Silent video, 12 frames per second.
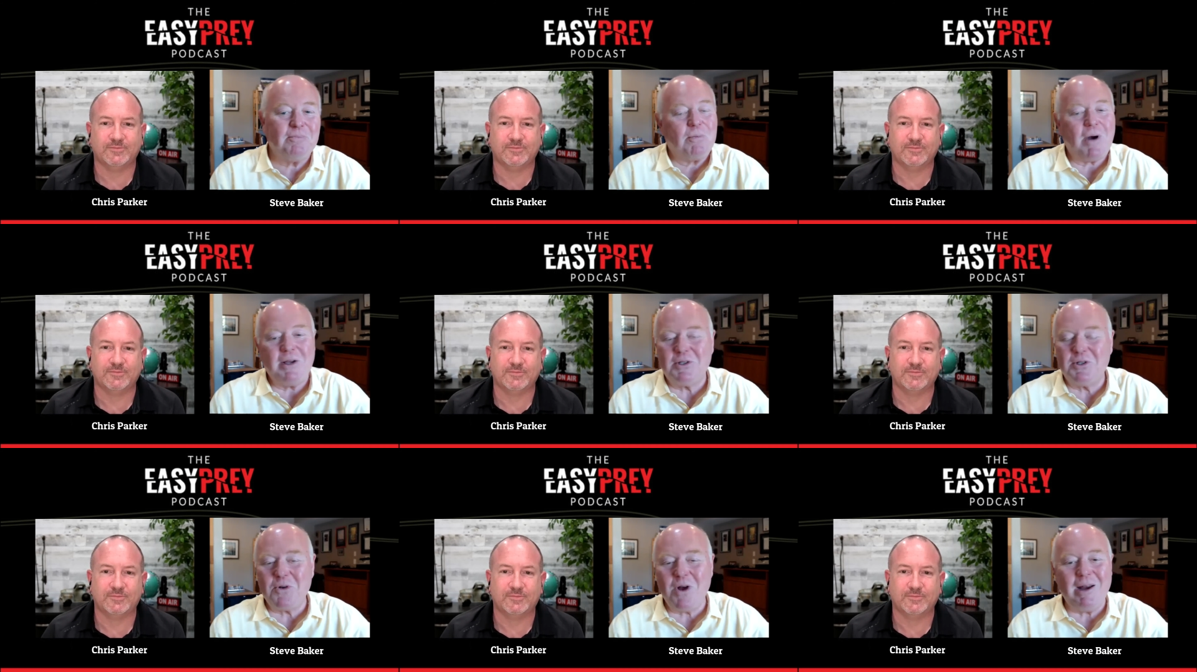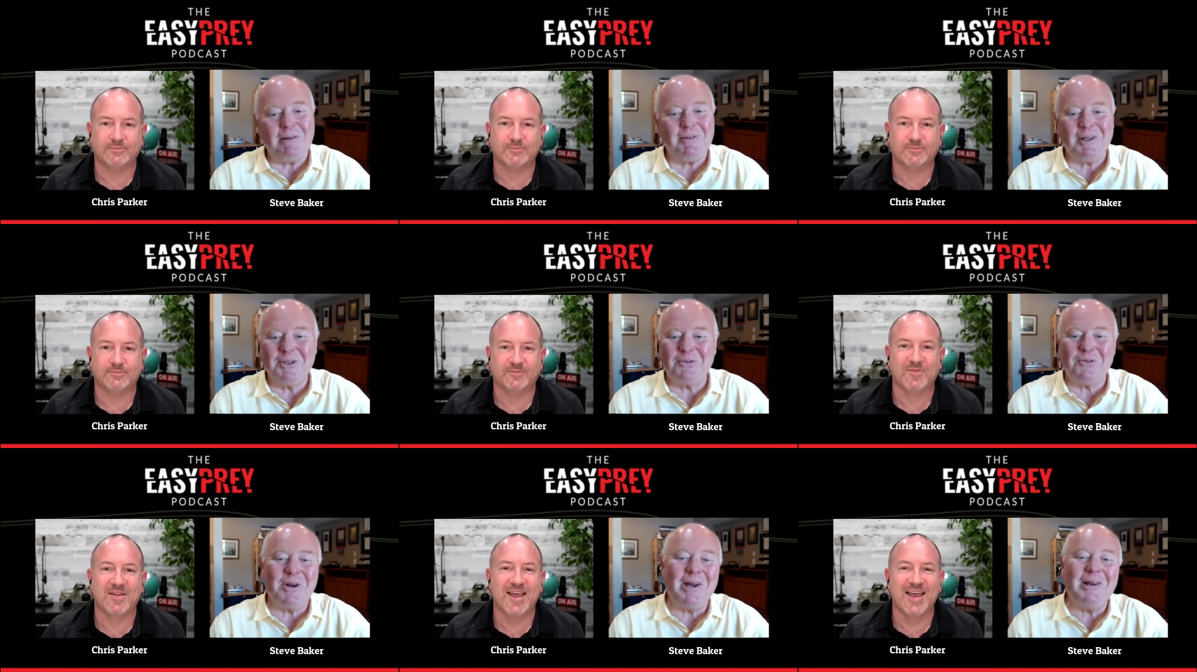Speaker 1: Price is right, it's
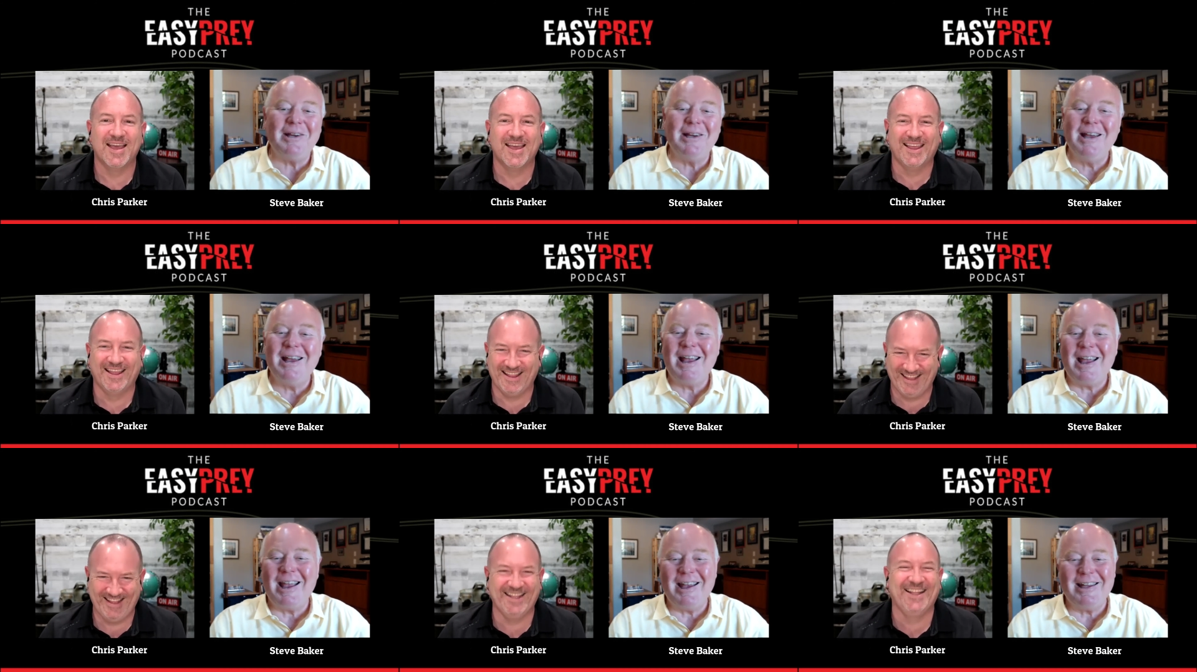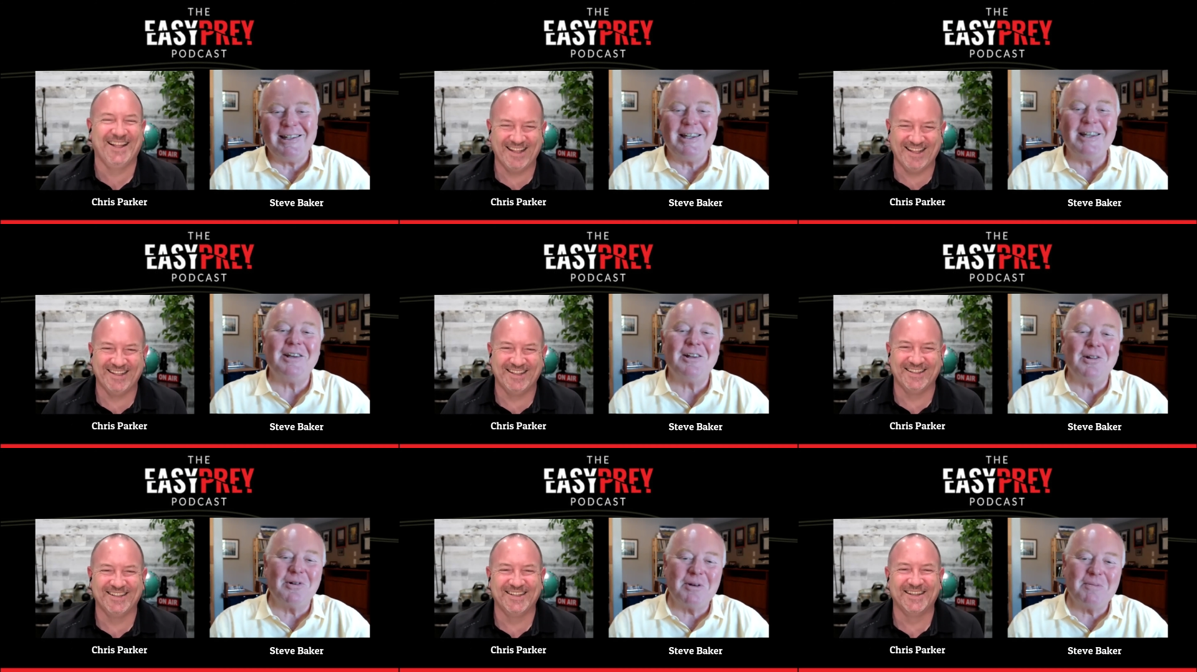free. And uh, you
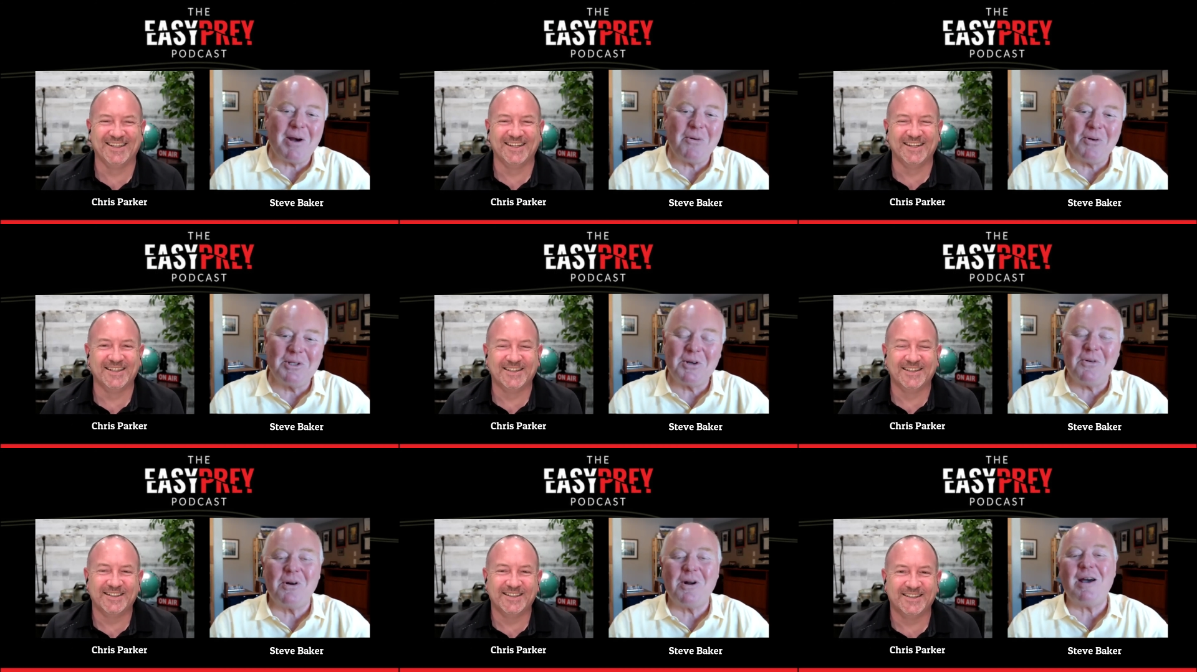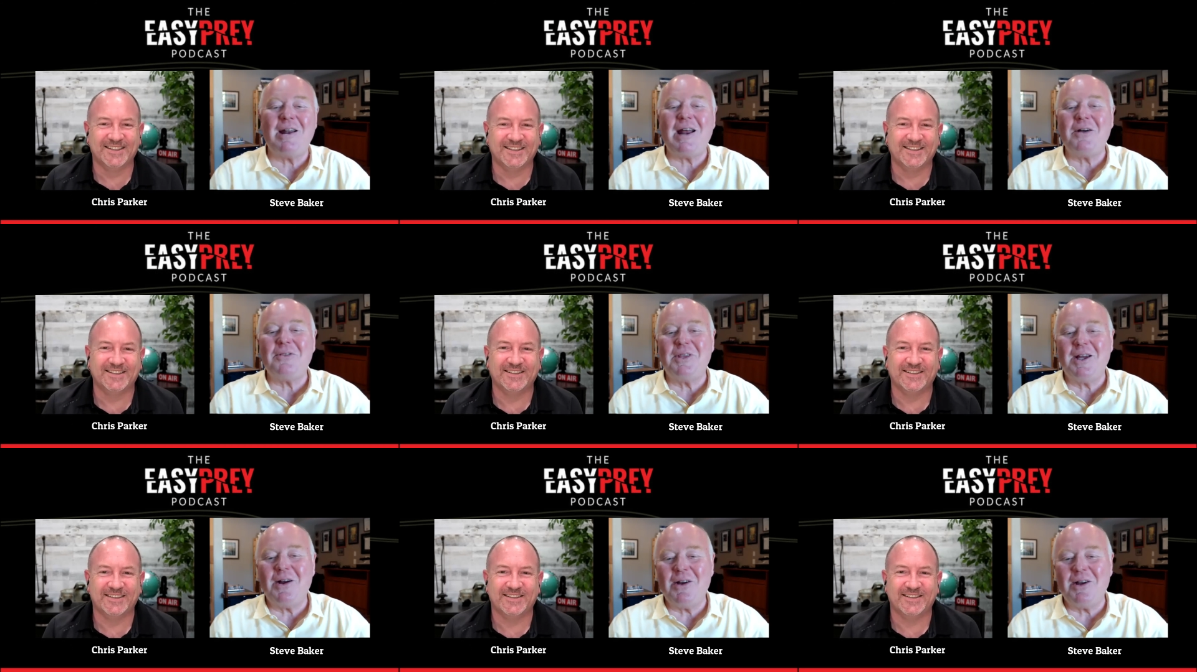learn about what's going on out
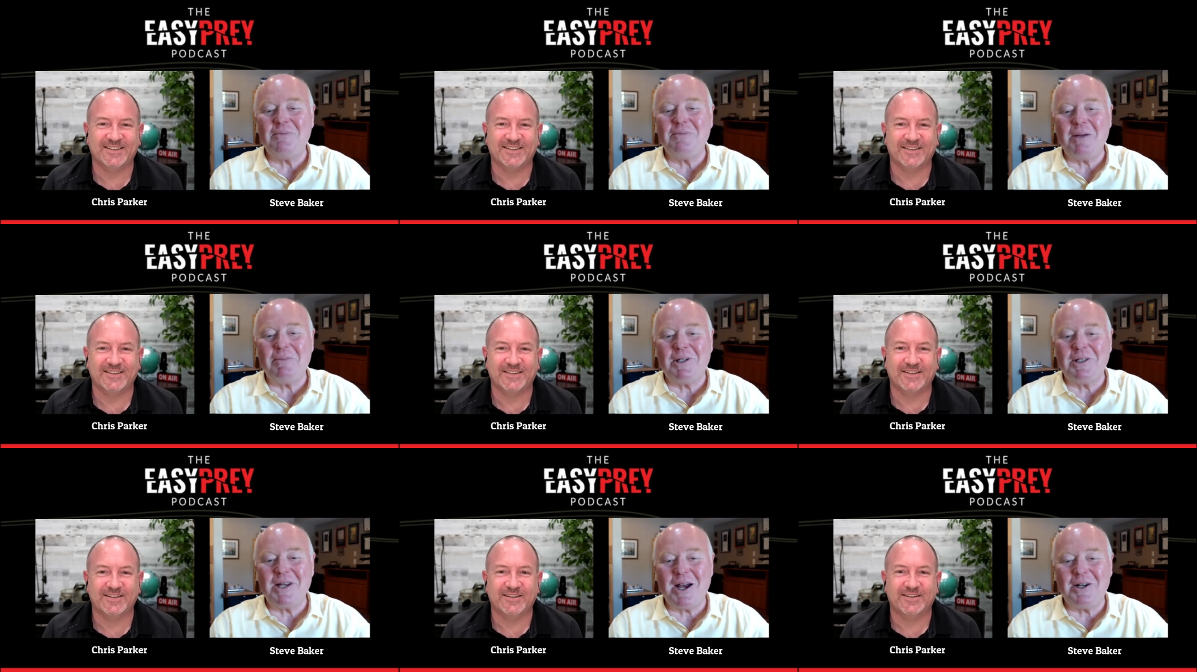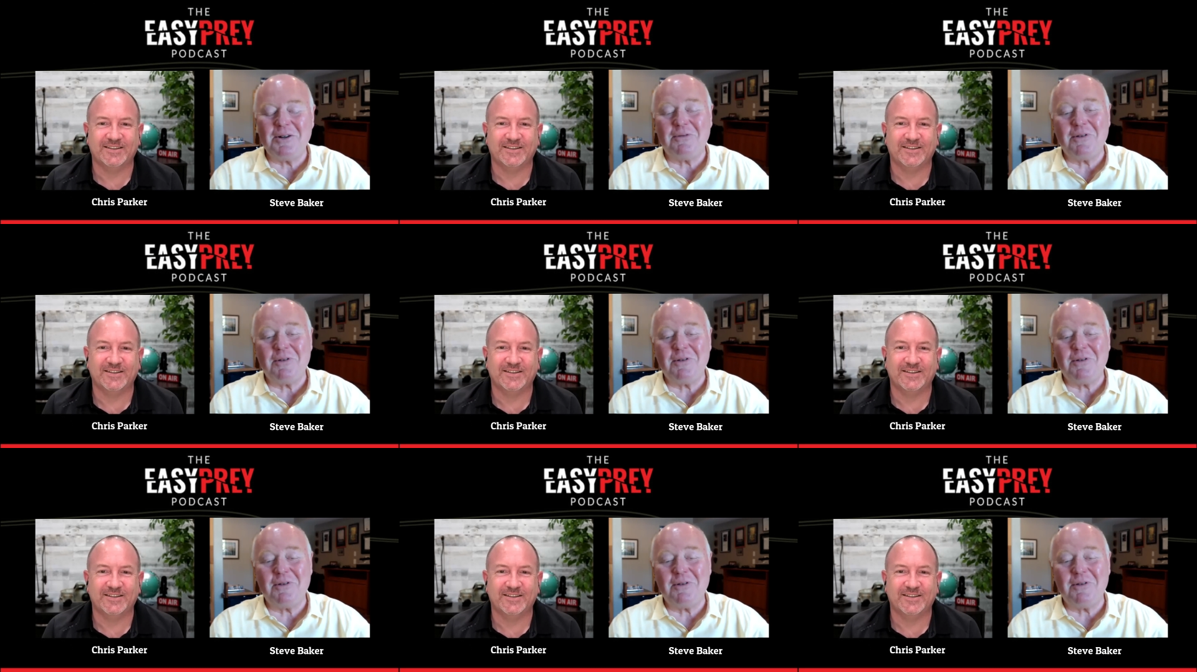there and be able to talk to your